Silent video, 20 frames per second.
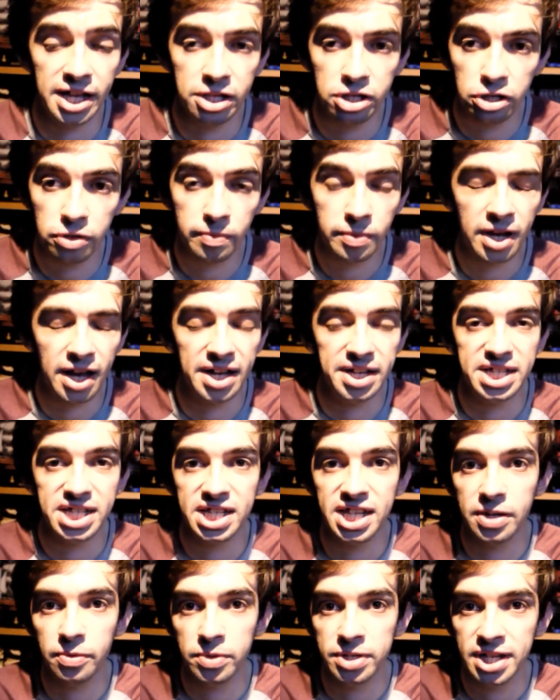In some
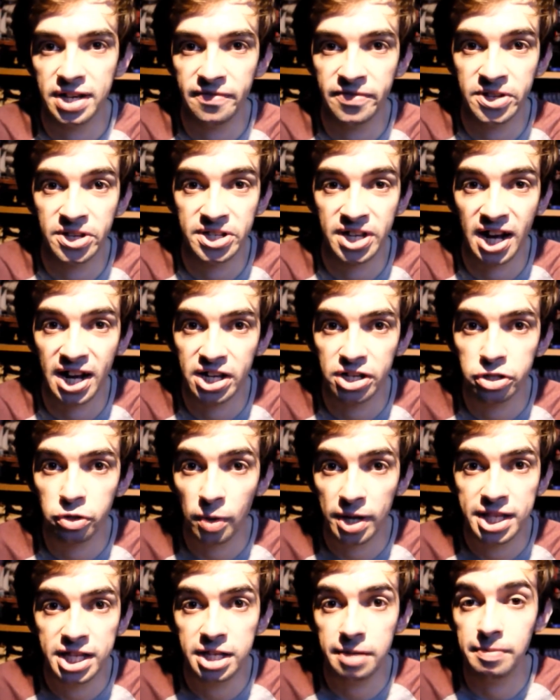cases, it was even as high as
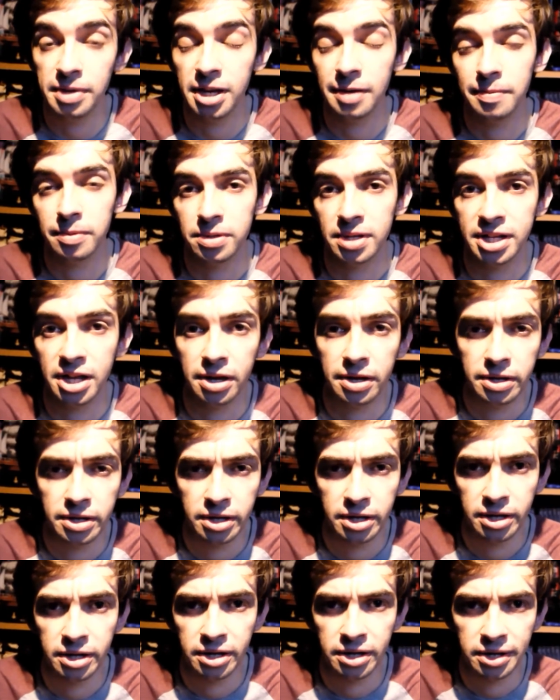20 people in a
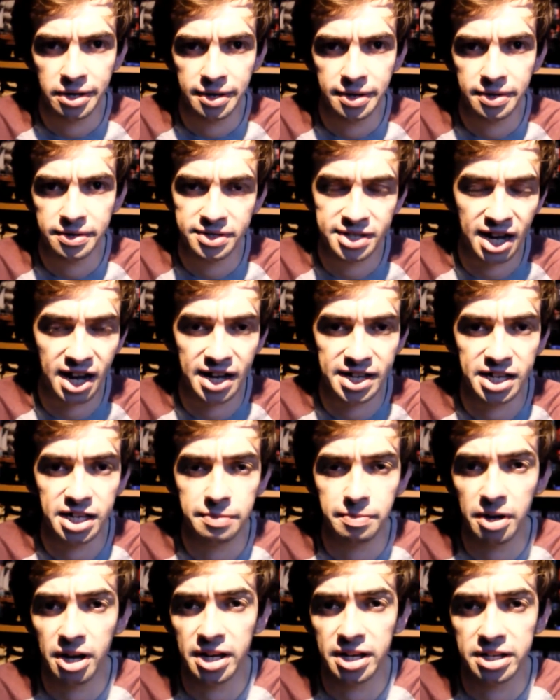tiny
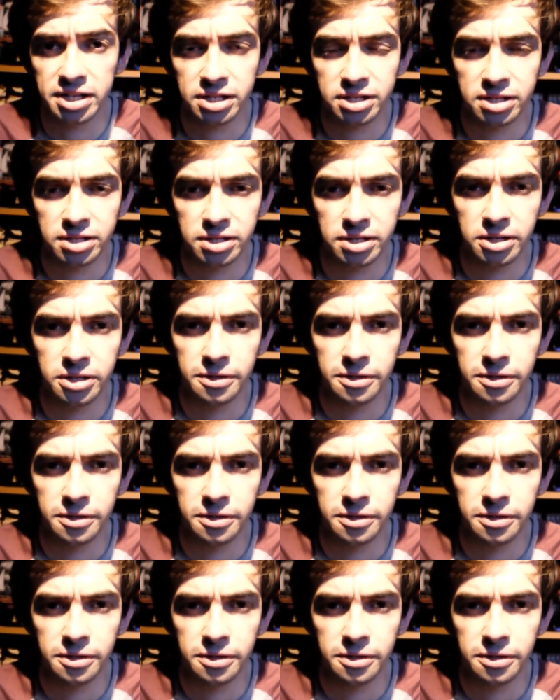space.